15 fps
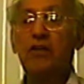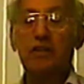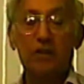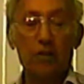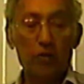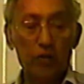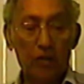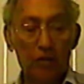the
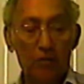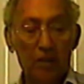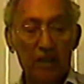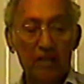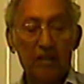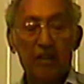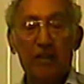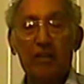only man,
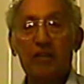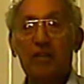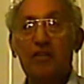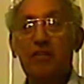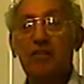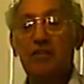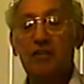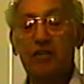
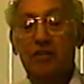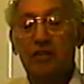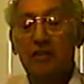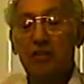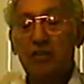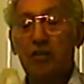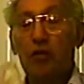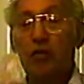
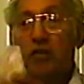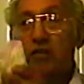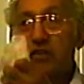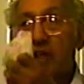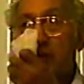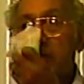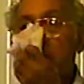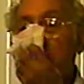the only job
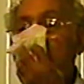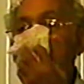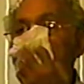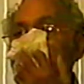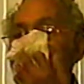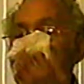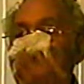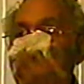you can find.